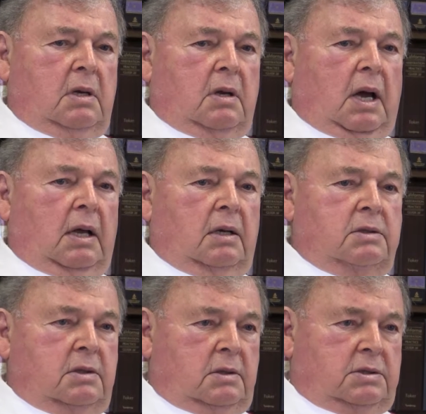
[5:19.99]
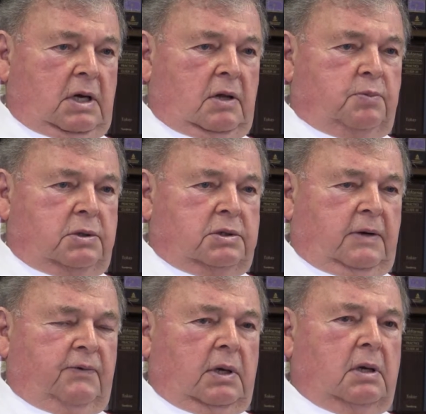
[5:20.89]
islands in the South
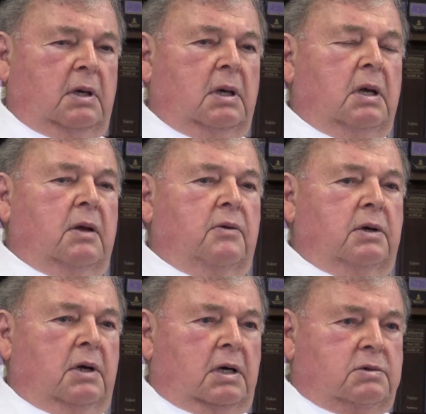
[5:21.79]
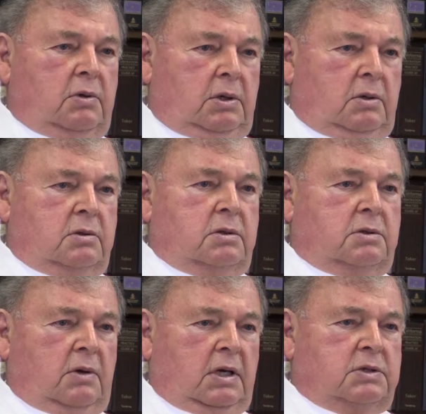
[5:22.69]
Pacific, the ducks were used to
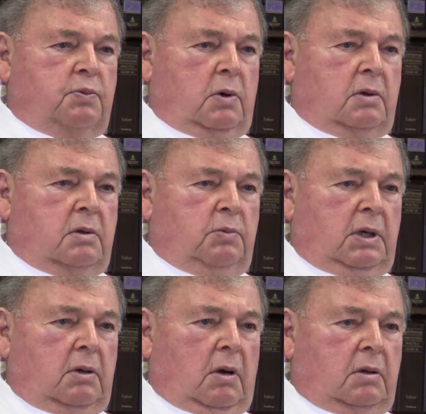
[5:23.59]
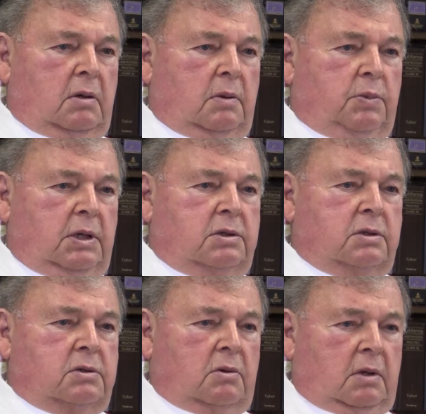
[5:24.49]
transport the men onto the
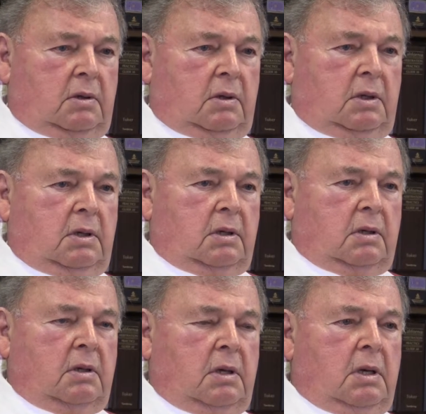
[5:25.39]
beaches or onto the uh,